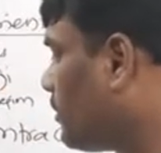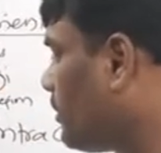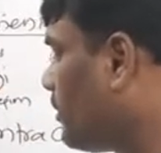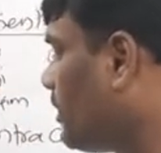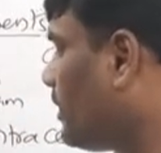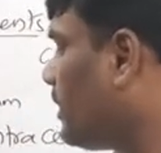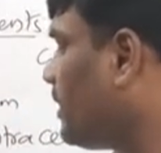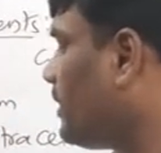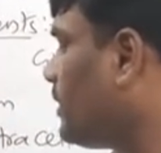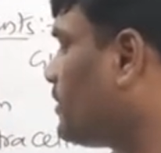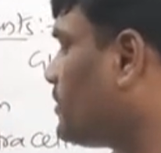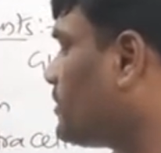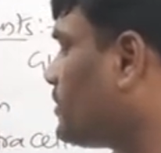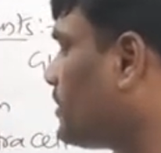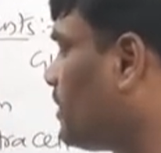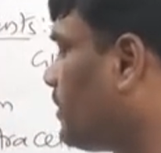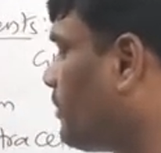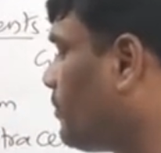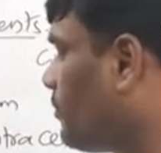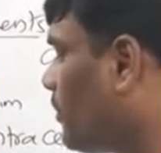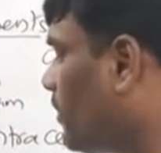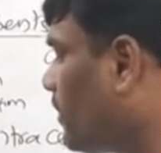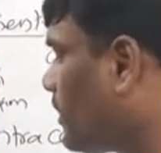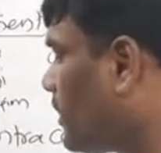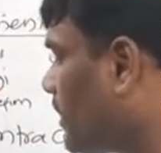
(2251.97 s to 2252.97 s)
Colon is
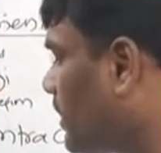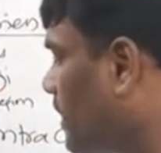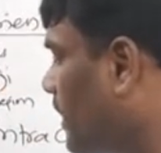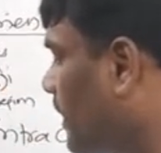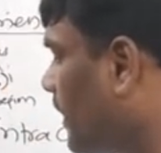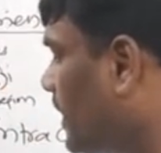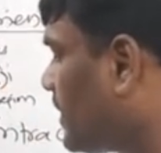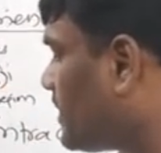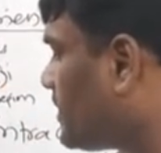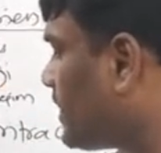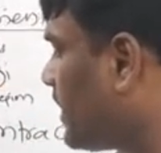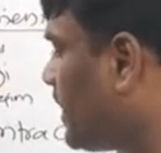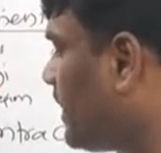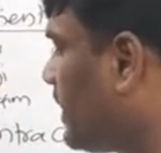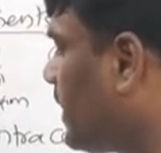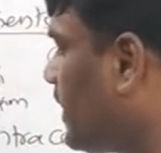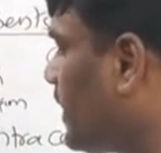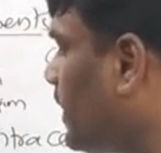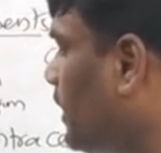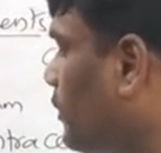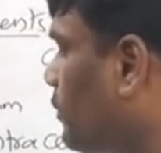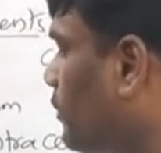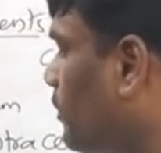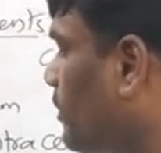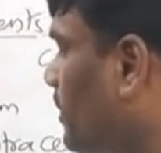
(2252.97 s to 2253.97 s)
what?
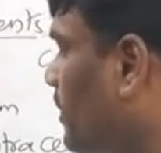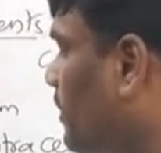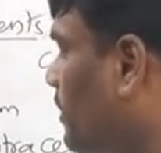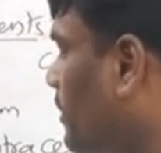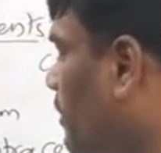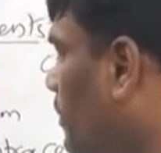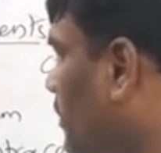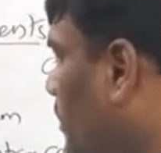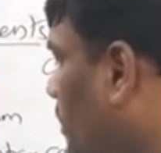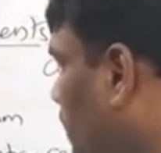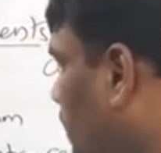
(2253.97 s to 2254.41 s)
Ascending colon,